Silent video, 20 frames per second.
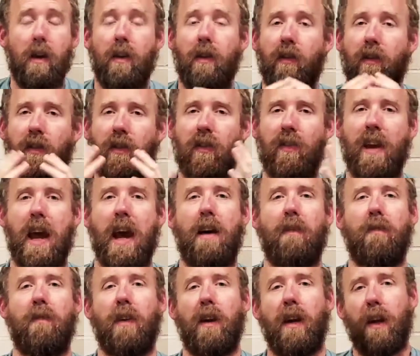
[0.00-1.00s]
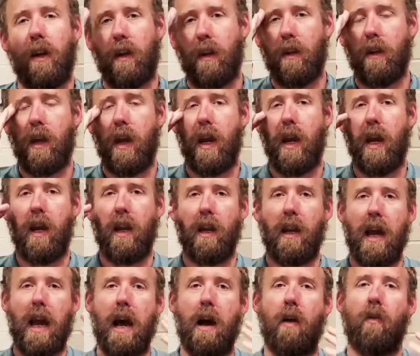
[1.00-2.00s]
staffing
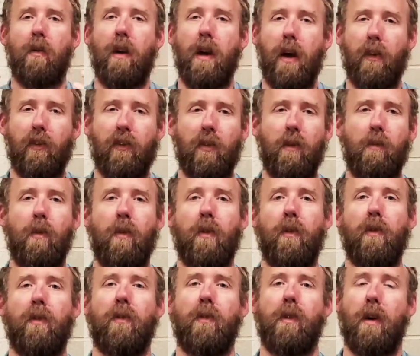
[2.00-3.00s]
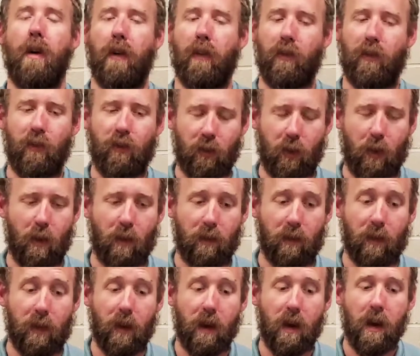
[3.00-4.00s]
and how customers are
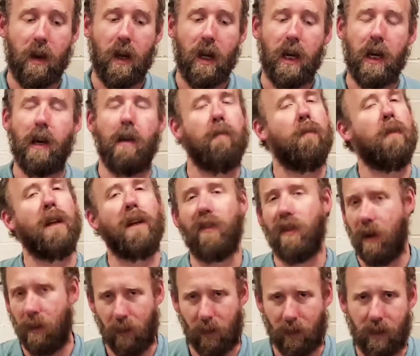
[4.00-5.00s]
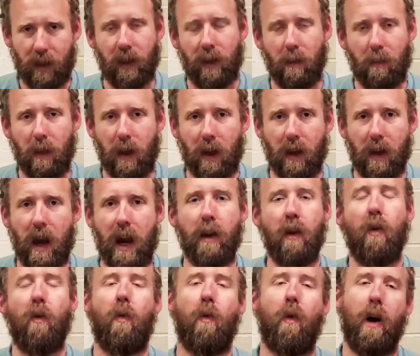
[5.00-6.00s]
served, it means everything to me. I
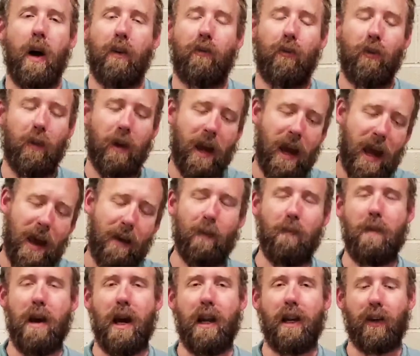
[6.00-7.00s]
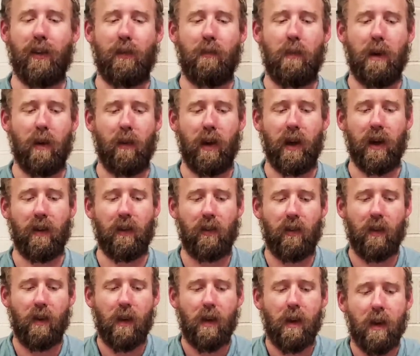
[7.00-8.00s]
don't want you to have a bad
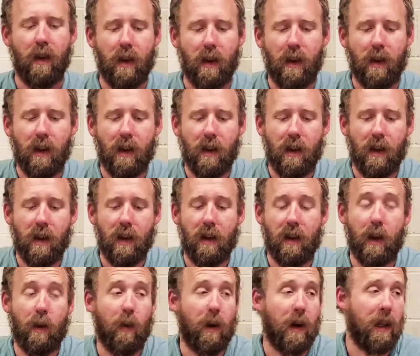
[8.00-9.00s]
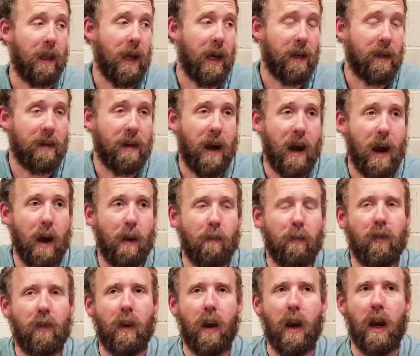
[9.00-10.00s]
experience. A lot of
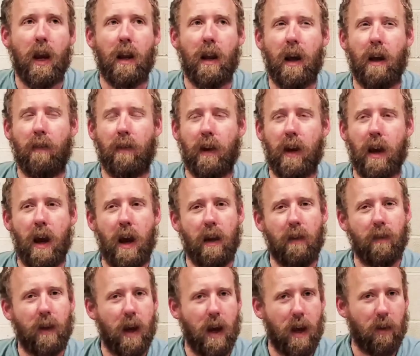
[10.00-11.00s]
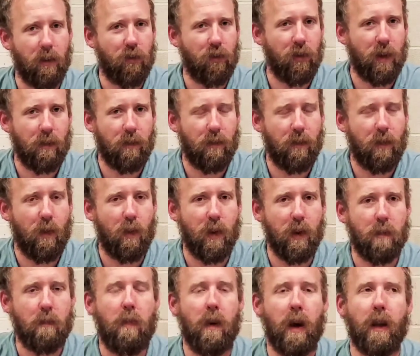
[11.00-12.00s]
times, and I've kind of gotten shit for
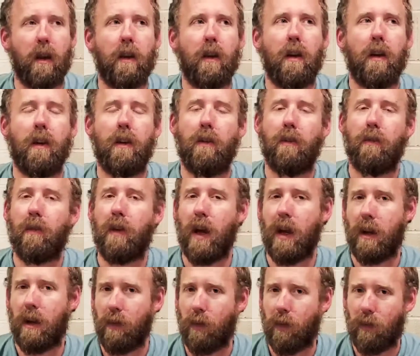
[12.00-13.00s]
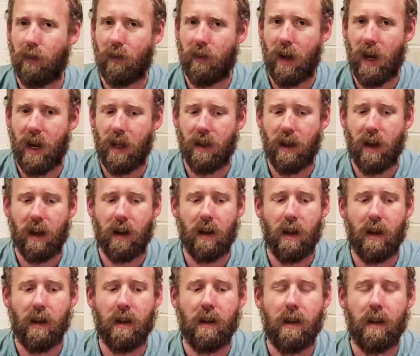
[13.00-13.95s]
it, but you've got to understand that,